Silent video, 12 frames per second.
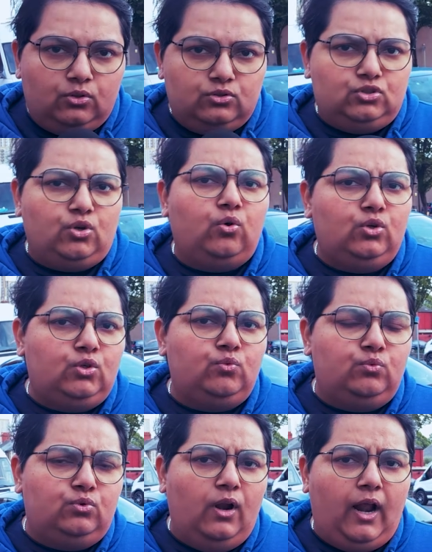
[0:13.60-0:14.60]
So
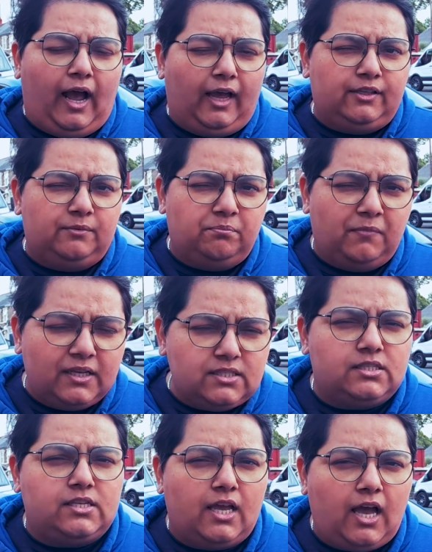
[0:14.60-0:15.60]
I must
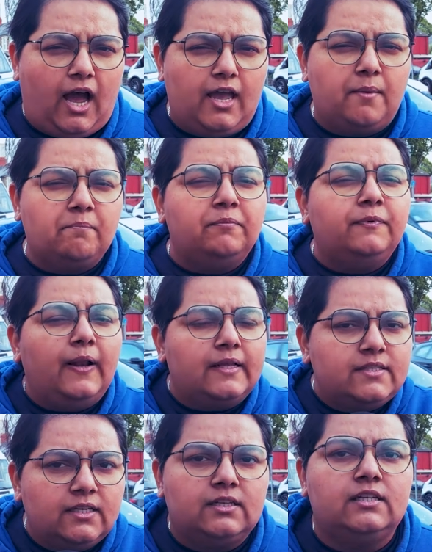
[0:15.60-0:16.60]
say I am
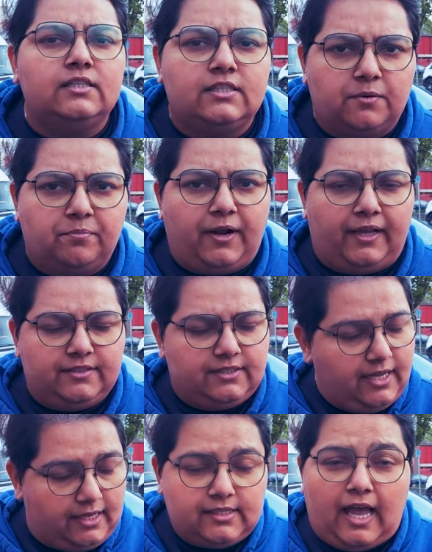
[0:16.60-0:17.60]
pleasantly surprised.
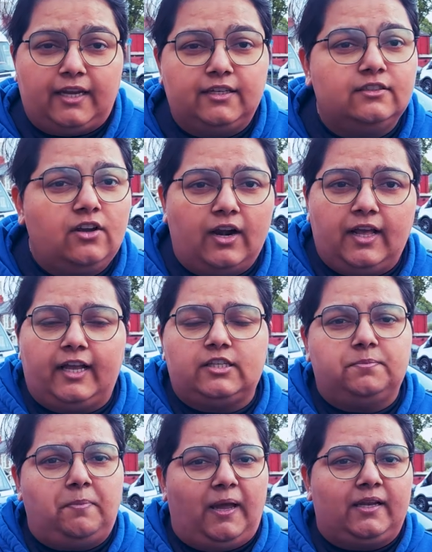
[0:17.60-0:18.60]
Yes, I did not
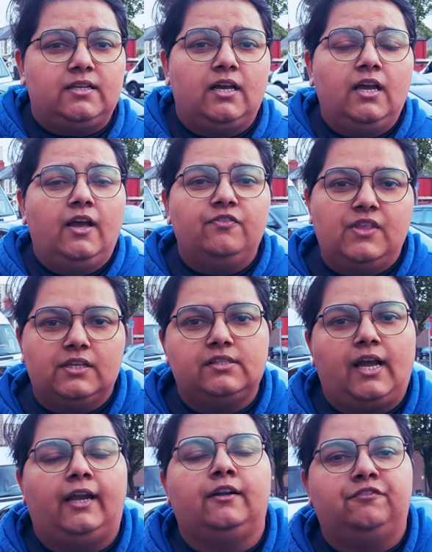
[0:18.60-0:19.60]
expect this
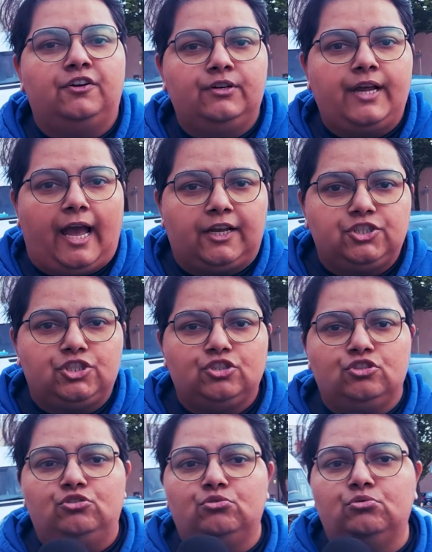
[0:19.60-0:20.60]
kind of a
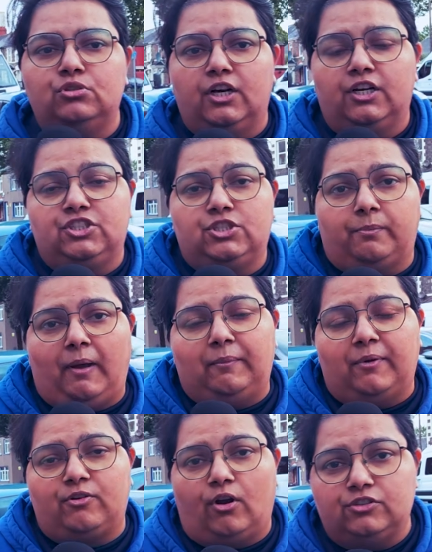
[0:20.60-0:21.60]
reaction to the
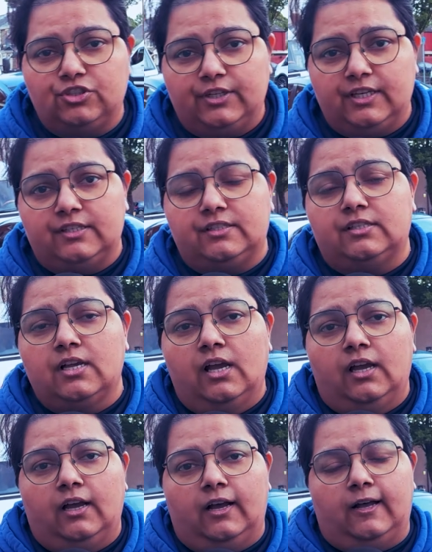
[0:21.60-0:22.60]
Jemima Rodriguez,
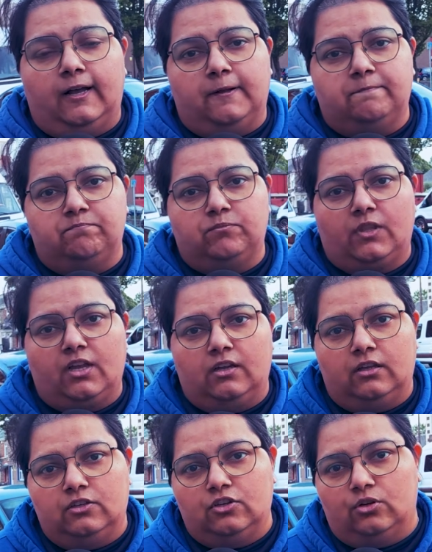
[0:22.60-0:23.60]

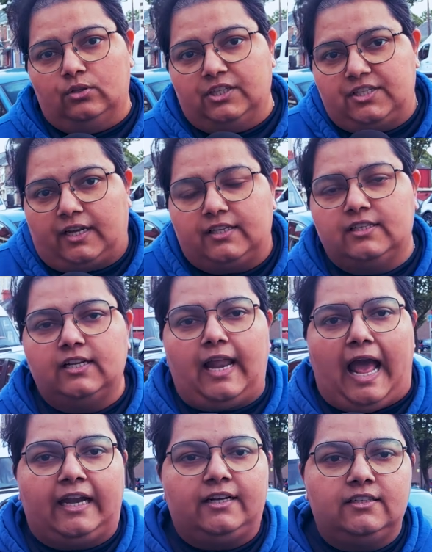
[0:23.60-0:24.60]
the technical
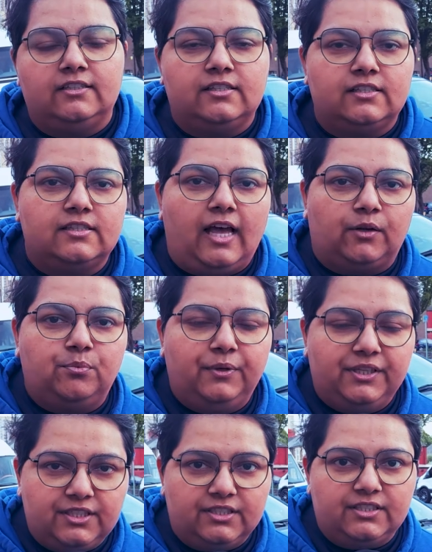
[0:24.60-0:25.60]
analysis that
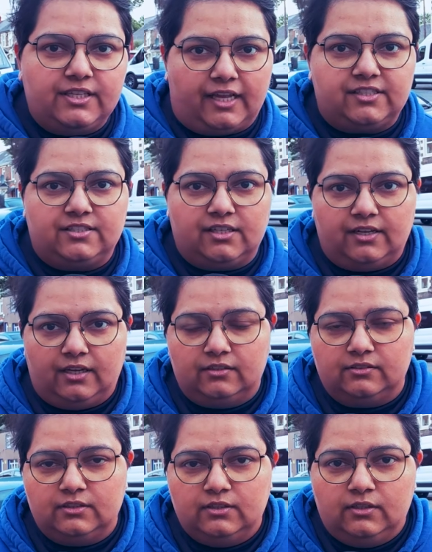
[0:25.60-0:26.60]
we did yesterday.
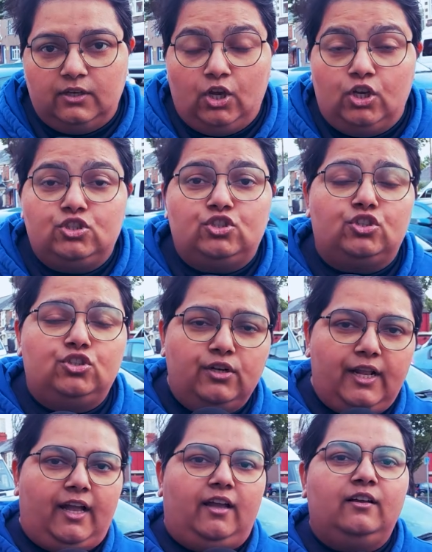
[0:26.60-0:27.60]
So
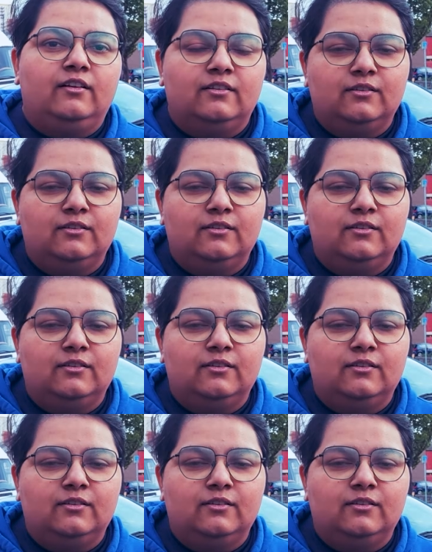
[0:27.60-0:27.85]
today,